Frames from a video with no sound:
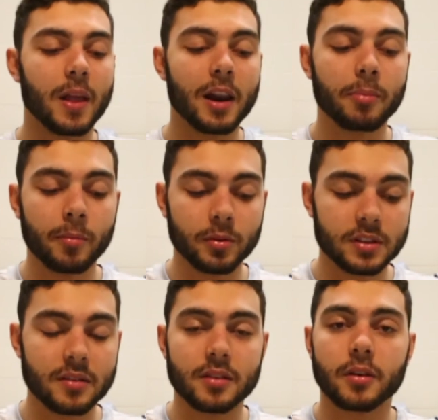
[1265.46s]
a lot of people
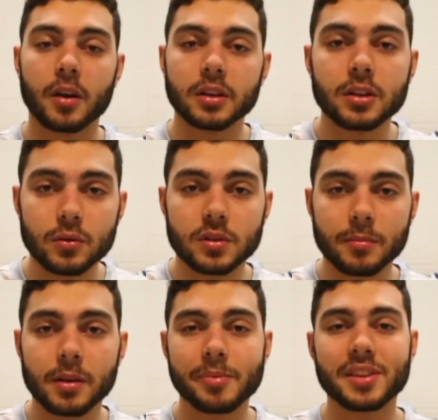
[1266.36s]
say that they're gonna do
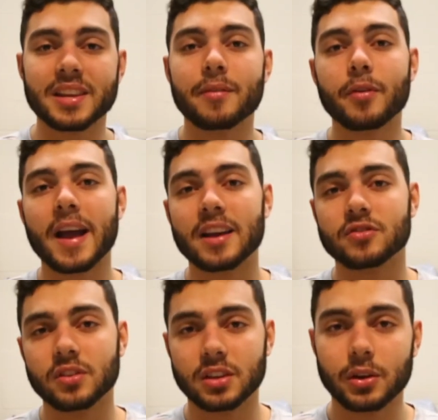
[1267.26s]
something, but they never
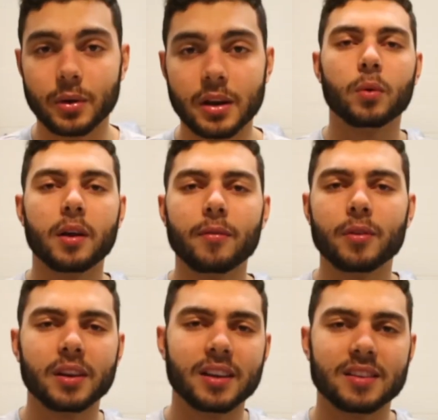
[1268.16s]
actually do it. Whatever
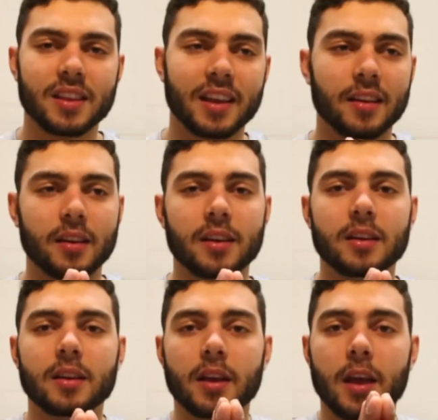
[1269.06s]
it is, like,
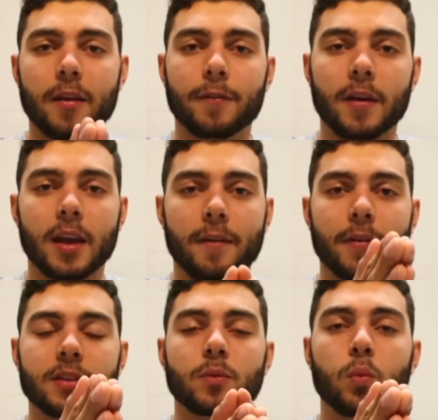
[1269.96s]
if
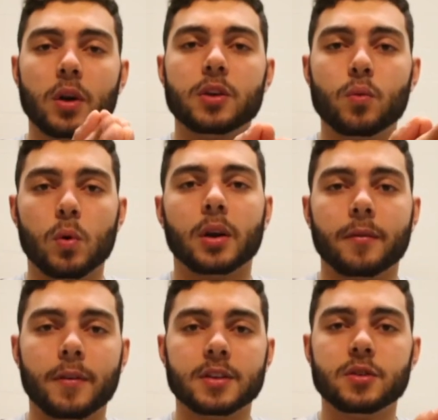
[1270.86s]
it's what you want,
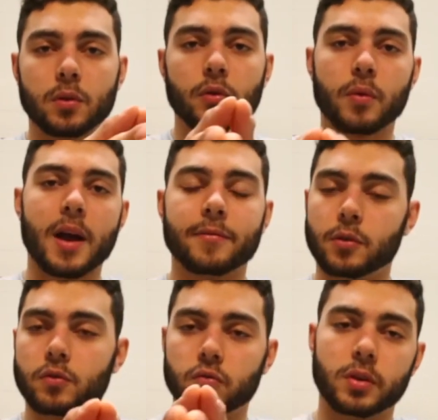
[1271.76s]
if it's your craft,
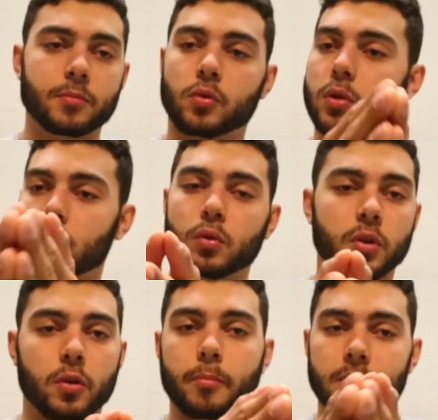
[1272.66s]
your dream, your goal,
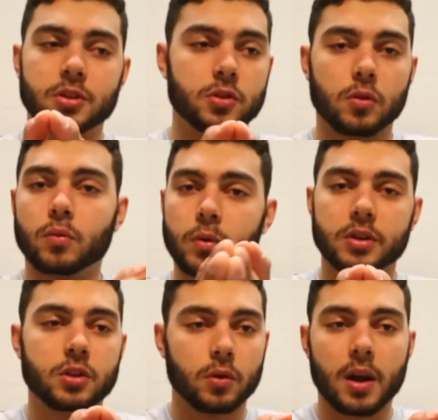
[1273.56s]
your ambition, your
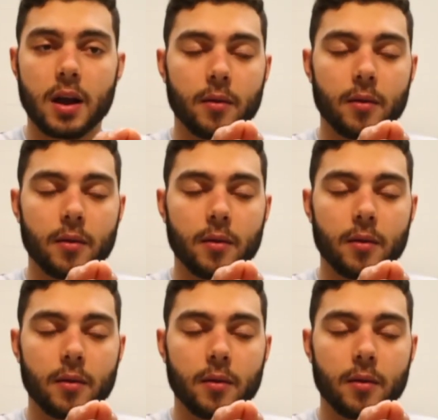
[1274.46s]
wish, your